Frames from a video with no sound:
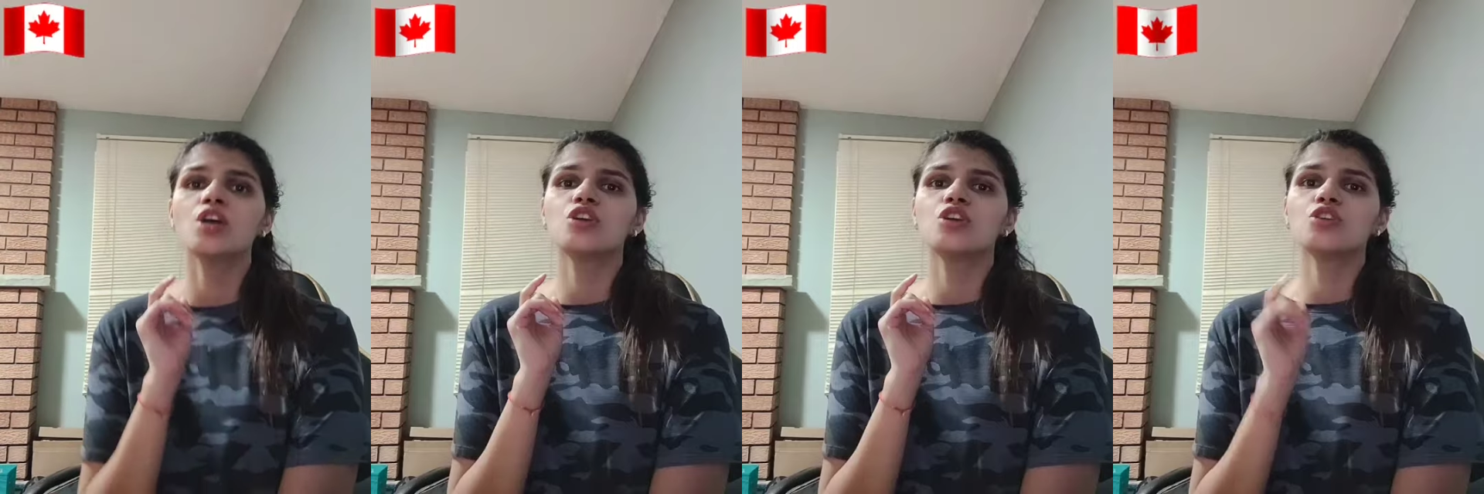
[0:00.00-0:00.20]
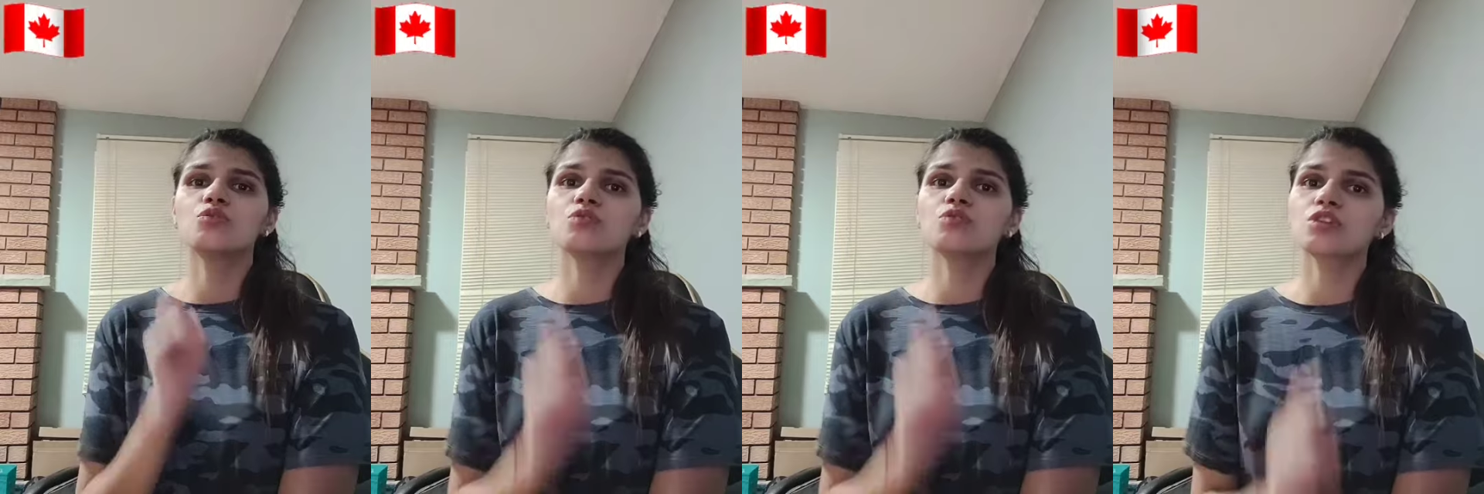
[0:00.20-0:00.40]

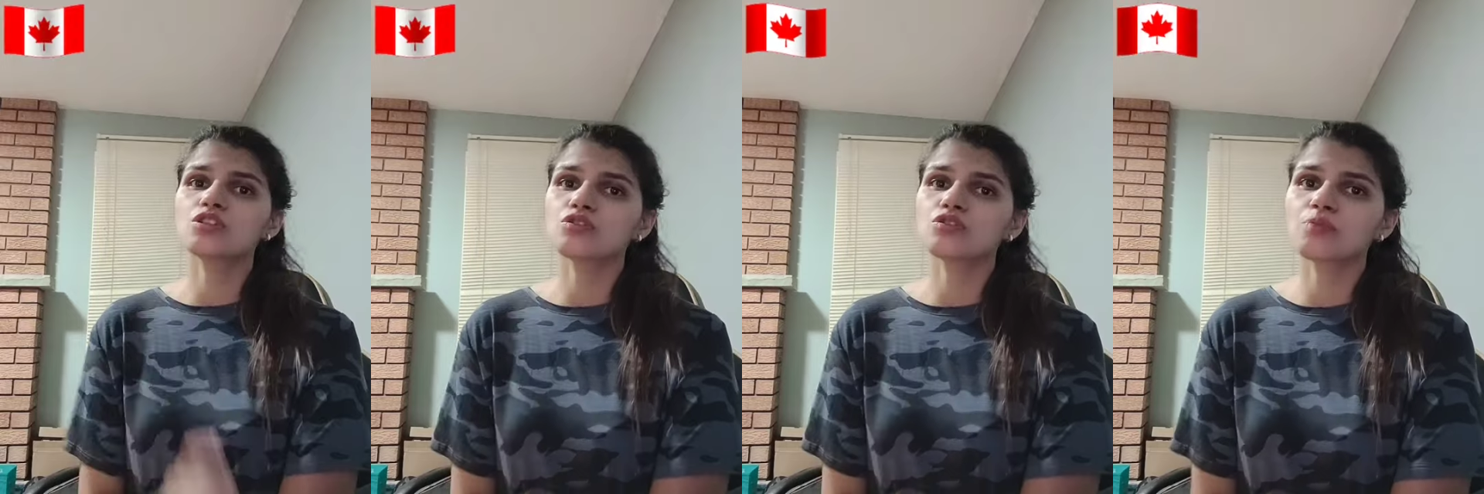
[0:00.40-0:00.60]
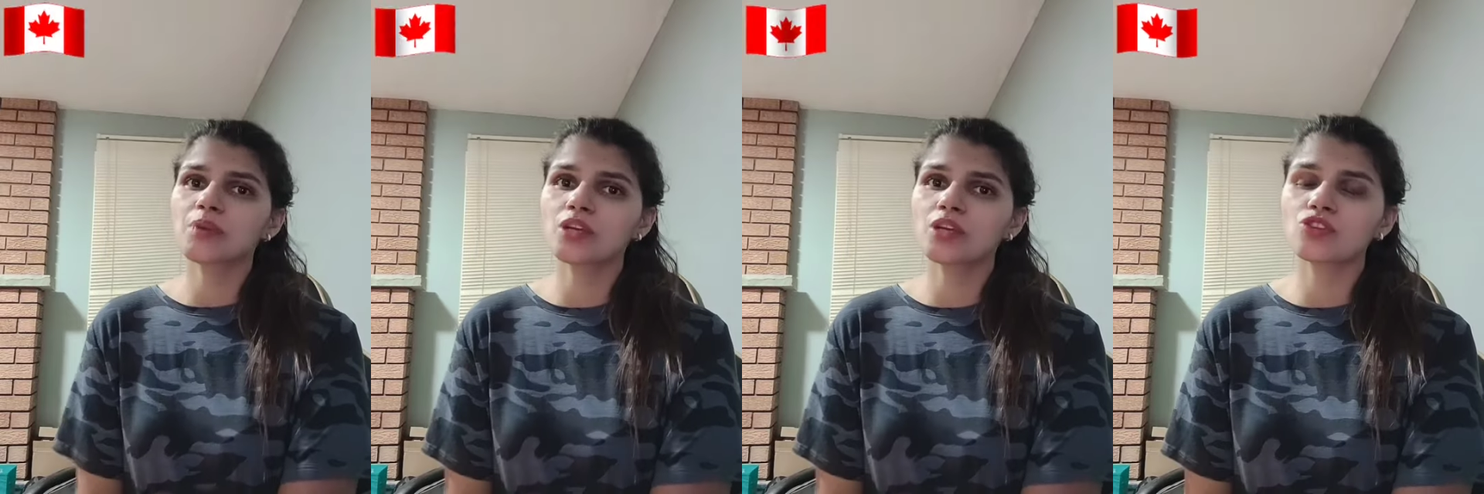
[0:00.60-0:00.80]
you
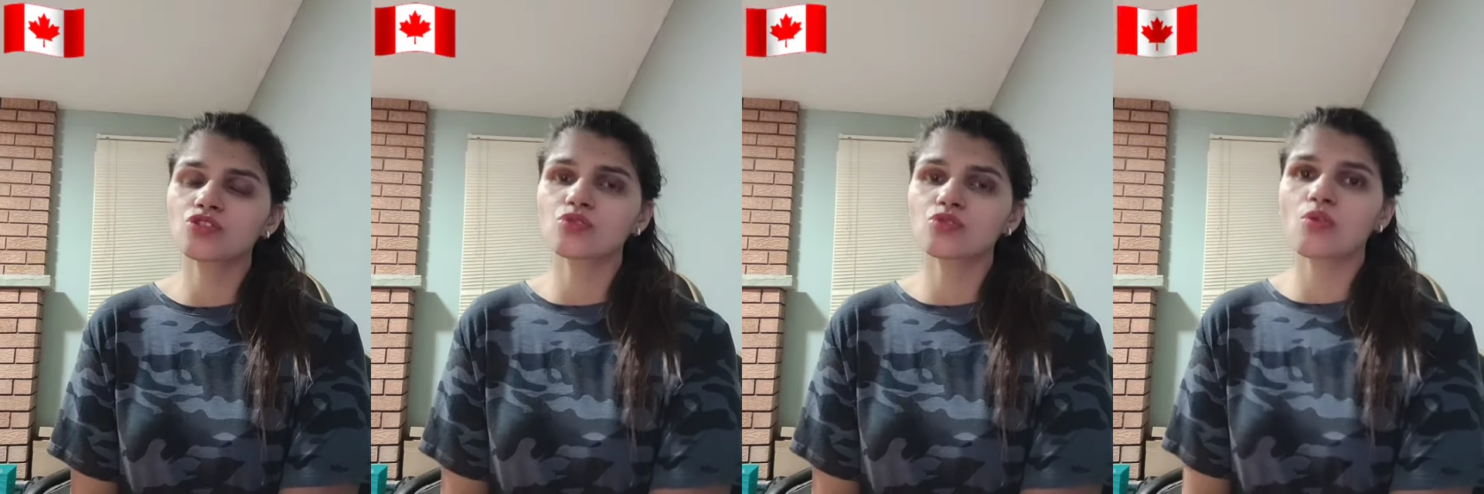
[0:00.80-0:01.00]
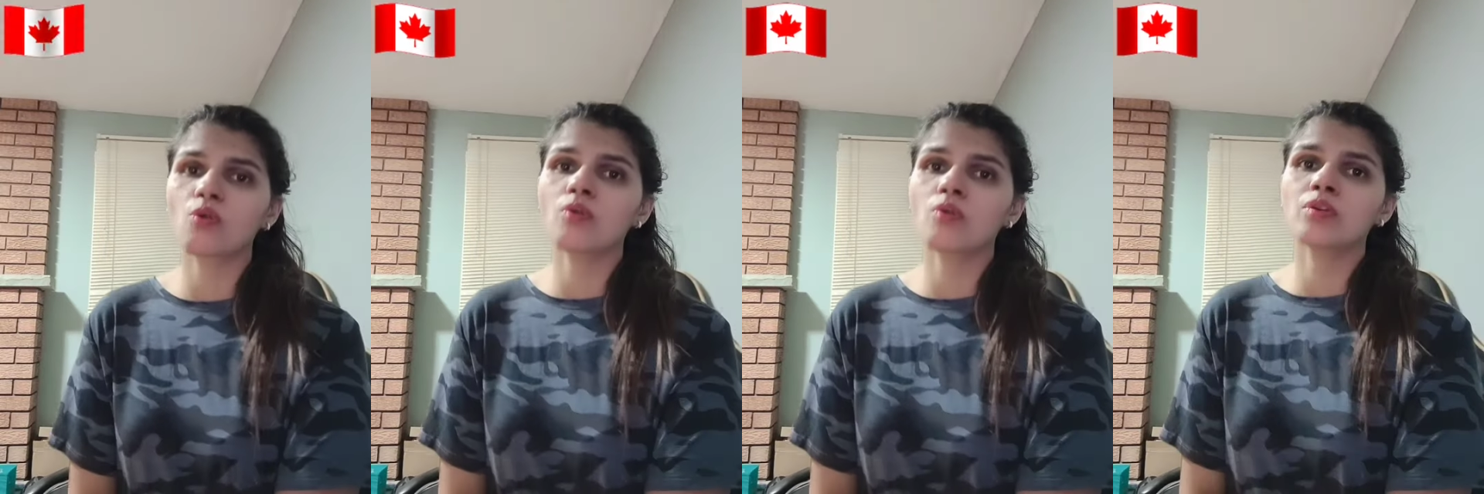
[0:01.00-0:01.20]
need to make
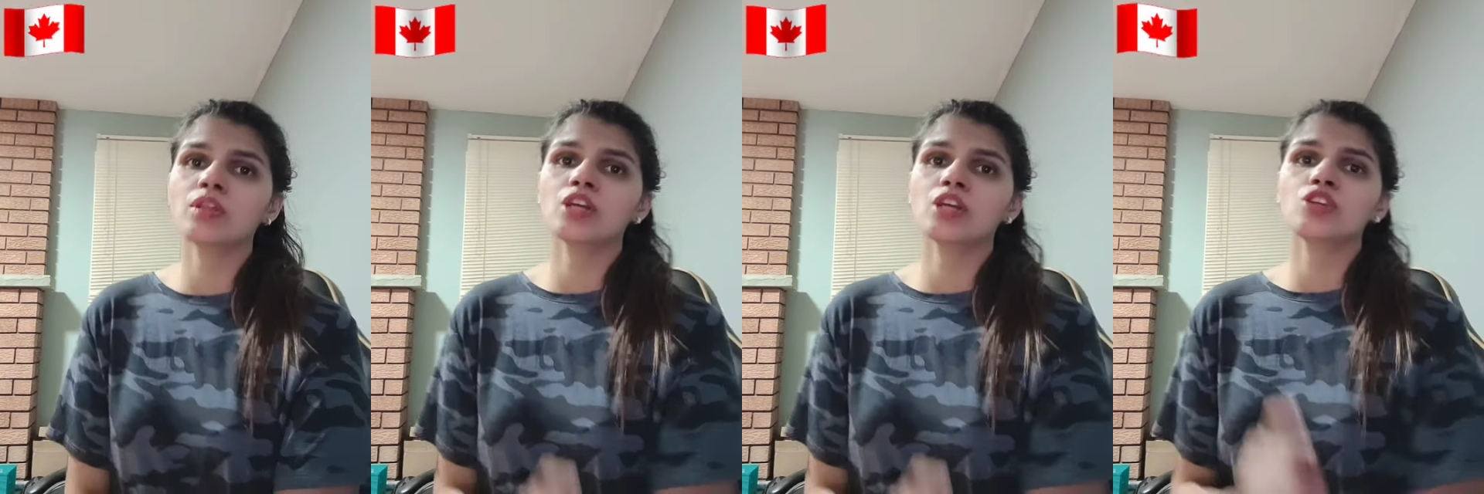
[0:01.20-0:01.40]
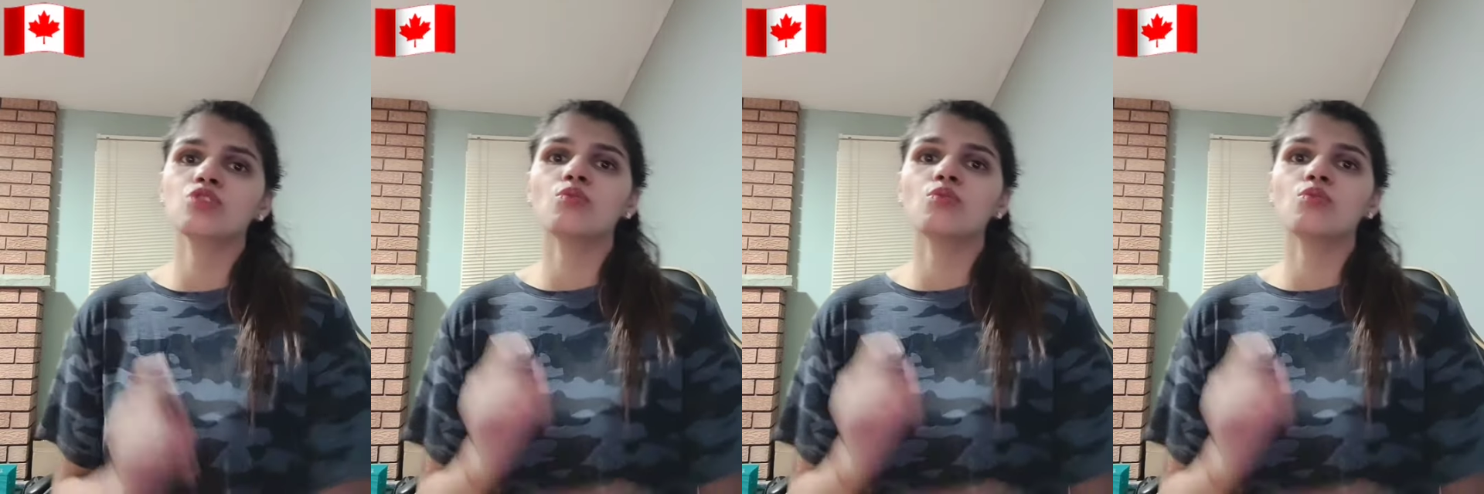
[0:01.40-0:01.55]
sure that